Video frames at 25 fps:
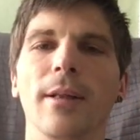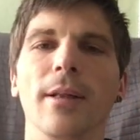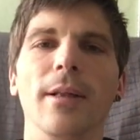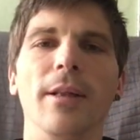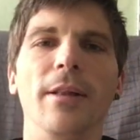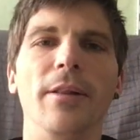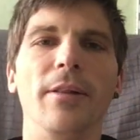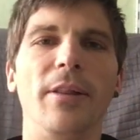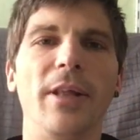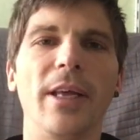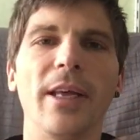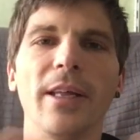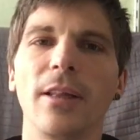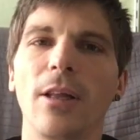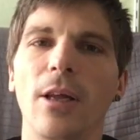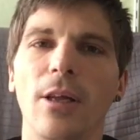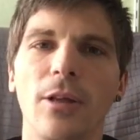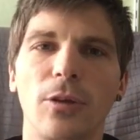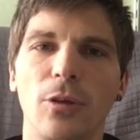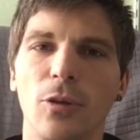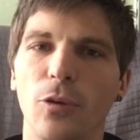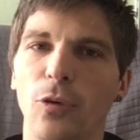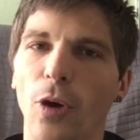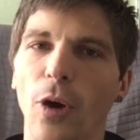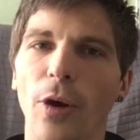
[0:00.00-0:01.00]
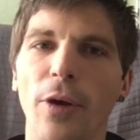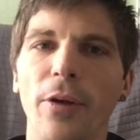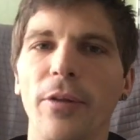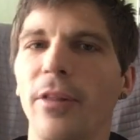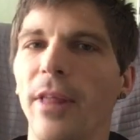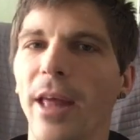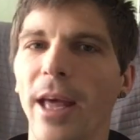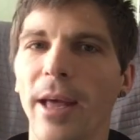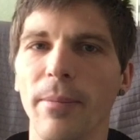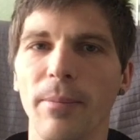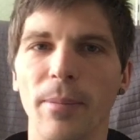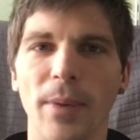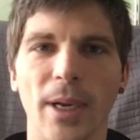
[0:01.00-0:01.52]
they're not growing
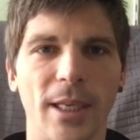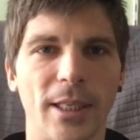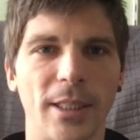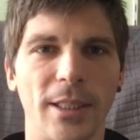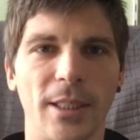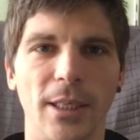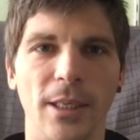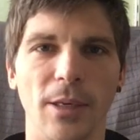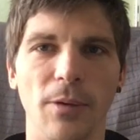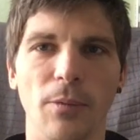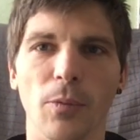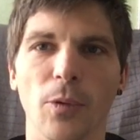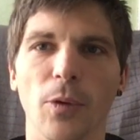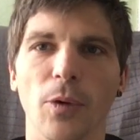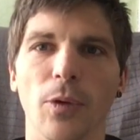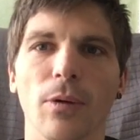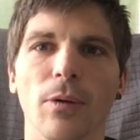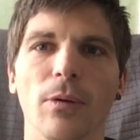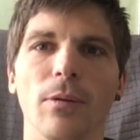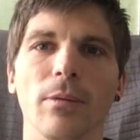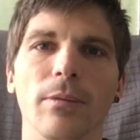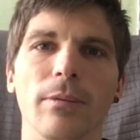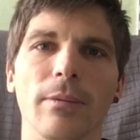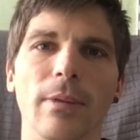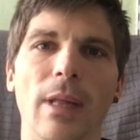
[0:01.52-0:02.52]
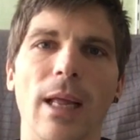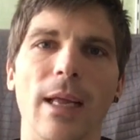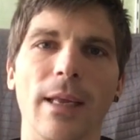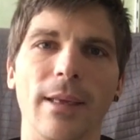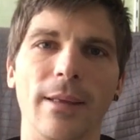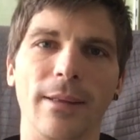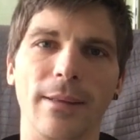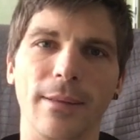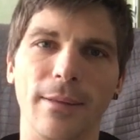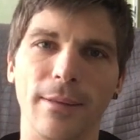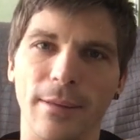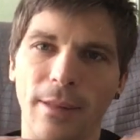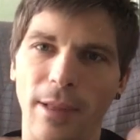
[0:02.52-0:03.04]
that much anymore. Like,
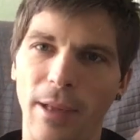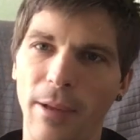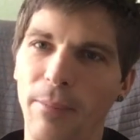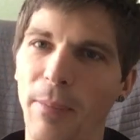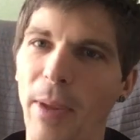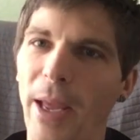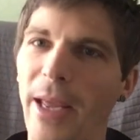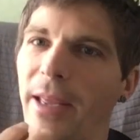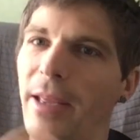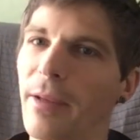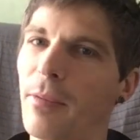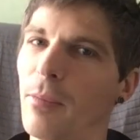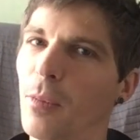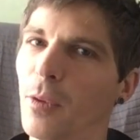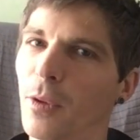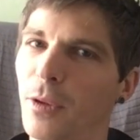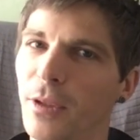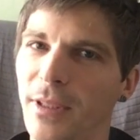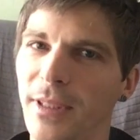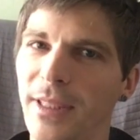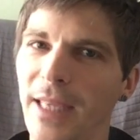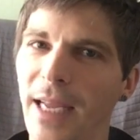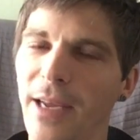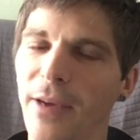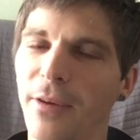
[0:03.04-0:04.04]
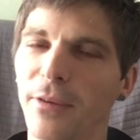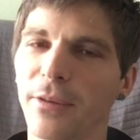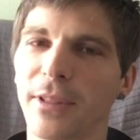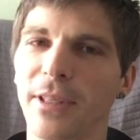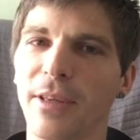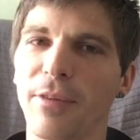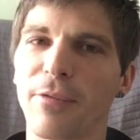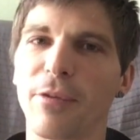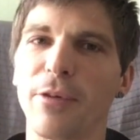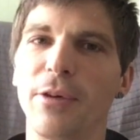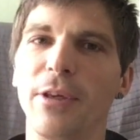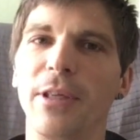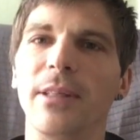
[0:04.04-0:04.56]
they're making more sales
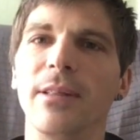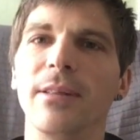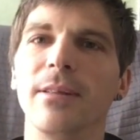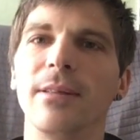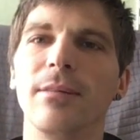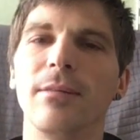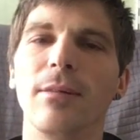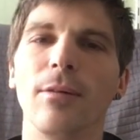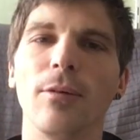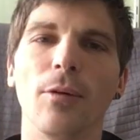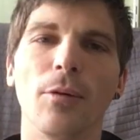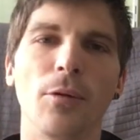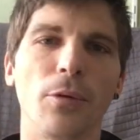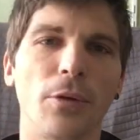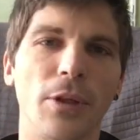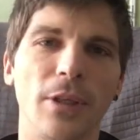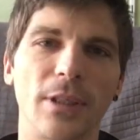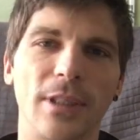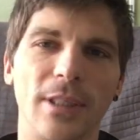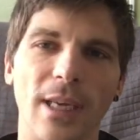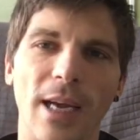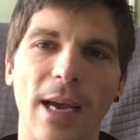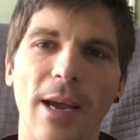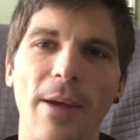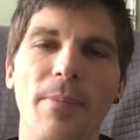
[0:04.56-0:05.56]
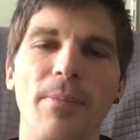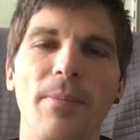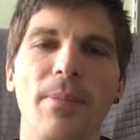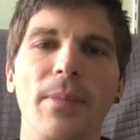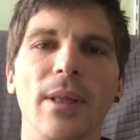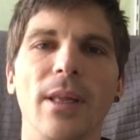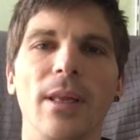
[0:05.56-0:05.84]
all the time.